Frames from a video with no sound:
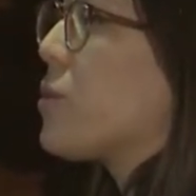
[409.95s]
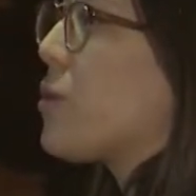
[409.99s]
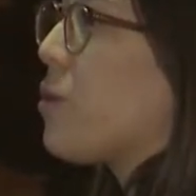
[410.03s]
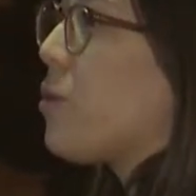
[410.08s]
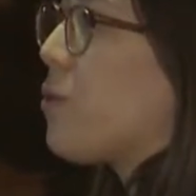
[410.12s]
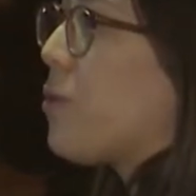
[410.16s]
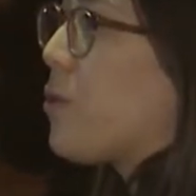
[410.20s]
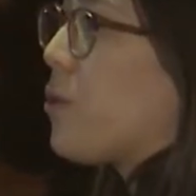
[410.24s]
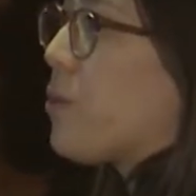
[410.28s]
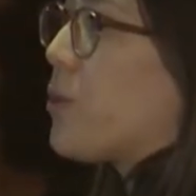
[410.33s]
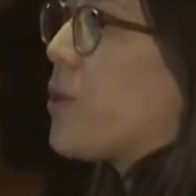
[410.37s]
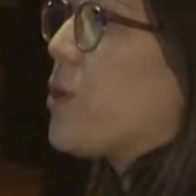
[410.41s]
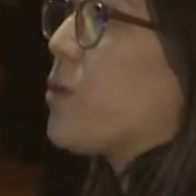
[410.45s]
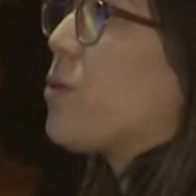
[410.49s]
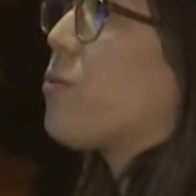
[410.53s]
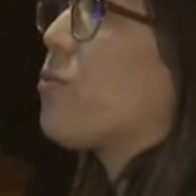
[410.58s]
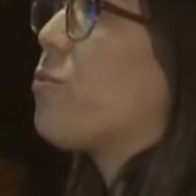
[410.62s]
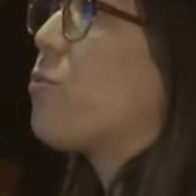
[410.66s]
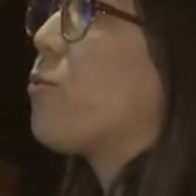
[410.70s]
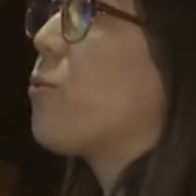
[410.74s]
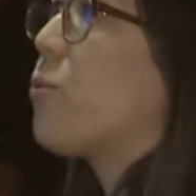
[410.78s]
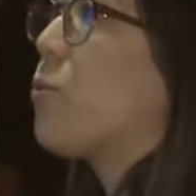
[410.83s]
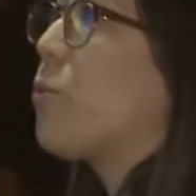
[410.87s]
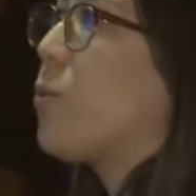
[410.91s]
overview
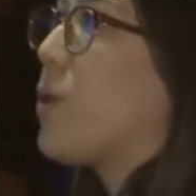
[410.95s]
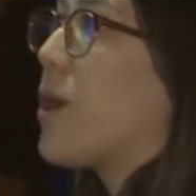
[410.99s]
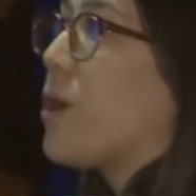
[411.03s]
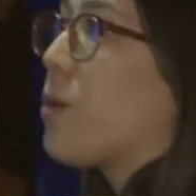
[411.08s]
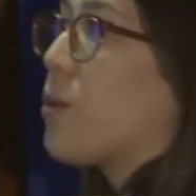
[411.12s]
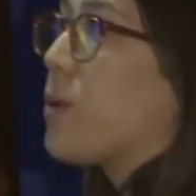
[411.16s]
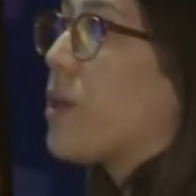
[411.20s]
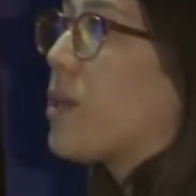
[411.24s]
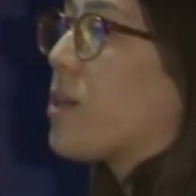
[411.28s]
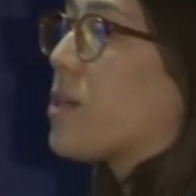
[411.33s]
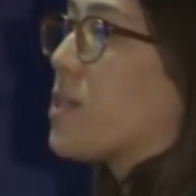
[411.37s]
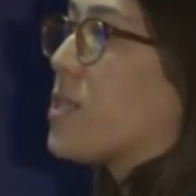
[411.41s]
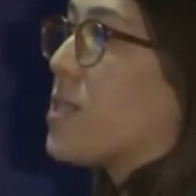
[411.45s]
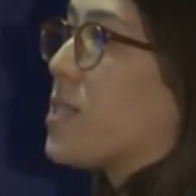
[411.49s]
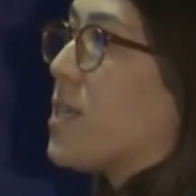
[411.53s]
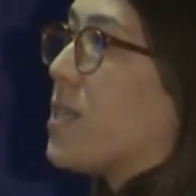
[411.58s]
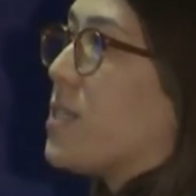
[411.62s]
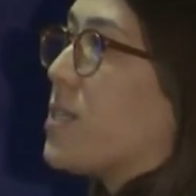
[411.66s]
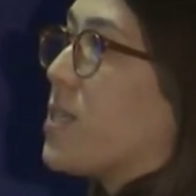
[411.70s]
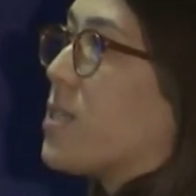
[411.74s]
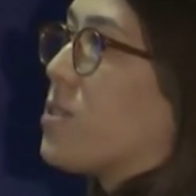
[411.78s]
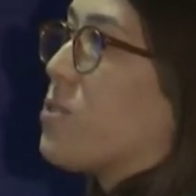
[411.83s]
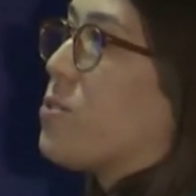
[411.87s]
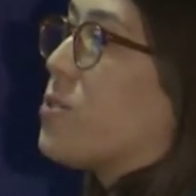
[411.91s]
of where we are
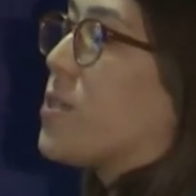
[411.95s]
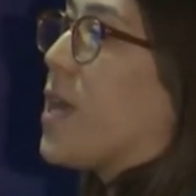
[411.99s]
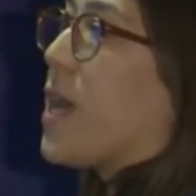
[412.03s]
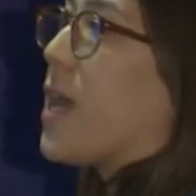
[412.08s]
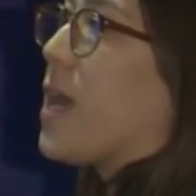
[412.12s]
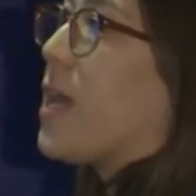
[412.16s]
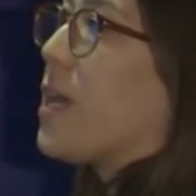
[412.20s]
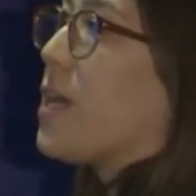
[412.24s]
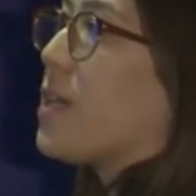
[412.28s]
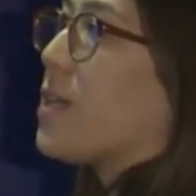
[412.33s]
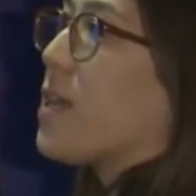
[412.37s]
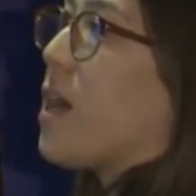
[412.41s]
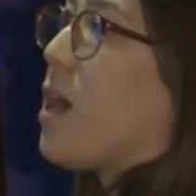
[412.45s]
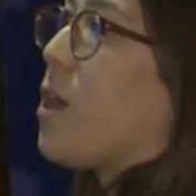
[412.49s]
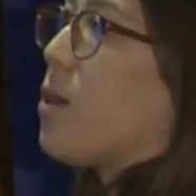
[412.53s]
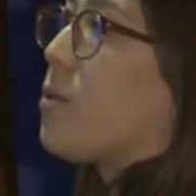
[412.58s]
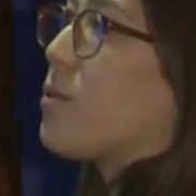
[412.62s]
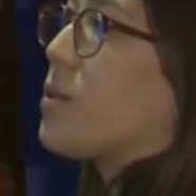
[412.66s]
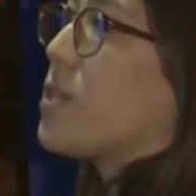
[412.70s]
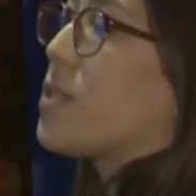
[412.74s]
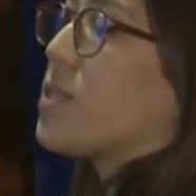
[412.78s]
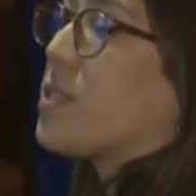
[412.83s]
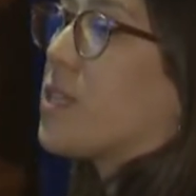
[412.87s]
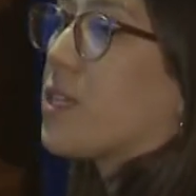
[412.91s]
standing today and how
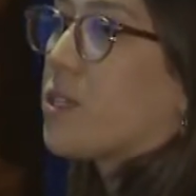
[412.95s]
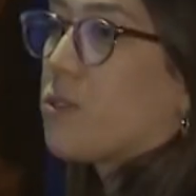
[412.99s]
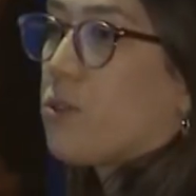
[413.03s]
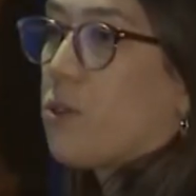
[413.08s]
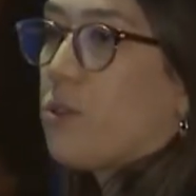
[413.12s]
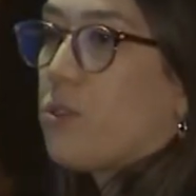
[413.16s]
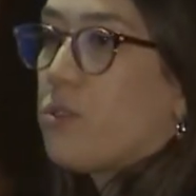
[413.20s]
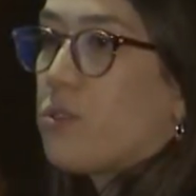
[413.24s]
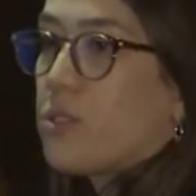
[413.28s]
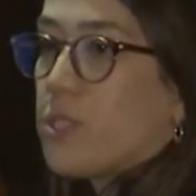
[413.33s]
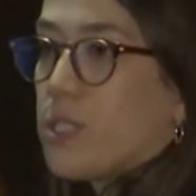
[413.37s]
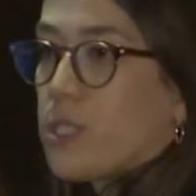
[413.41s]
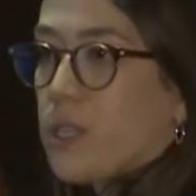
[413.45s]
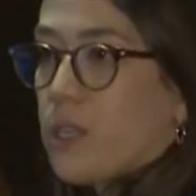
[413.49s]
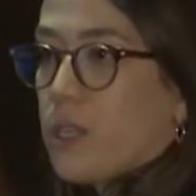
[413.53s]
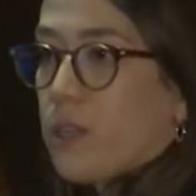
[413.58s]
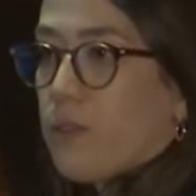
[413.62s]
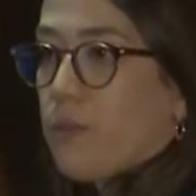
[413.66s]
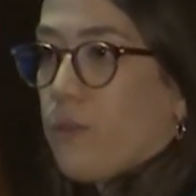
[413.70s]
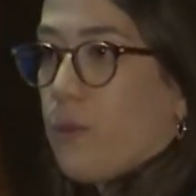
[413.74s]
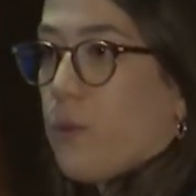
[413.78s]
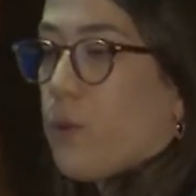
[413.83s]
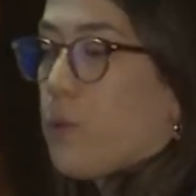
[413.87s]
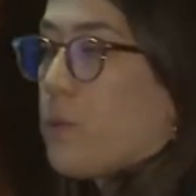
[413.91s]
these technologies are
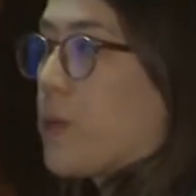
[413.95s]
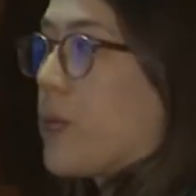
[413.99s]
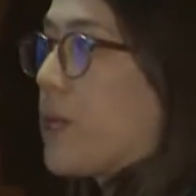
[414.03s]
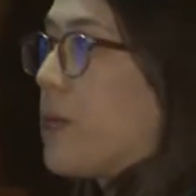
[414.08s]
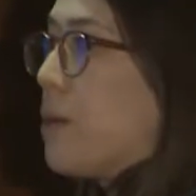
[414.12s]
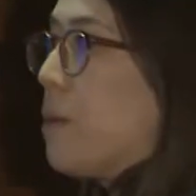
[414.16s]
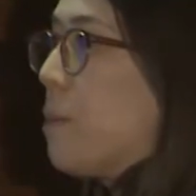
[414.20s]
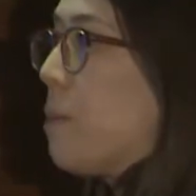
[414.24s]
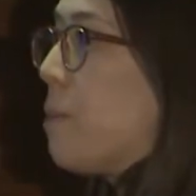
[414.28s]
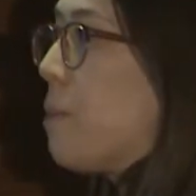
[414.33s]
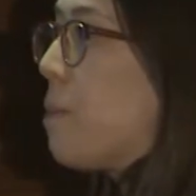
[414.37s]
evolving.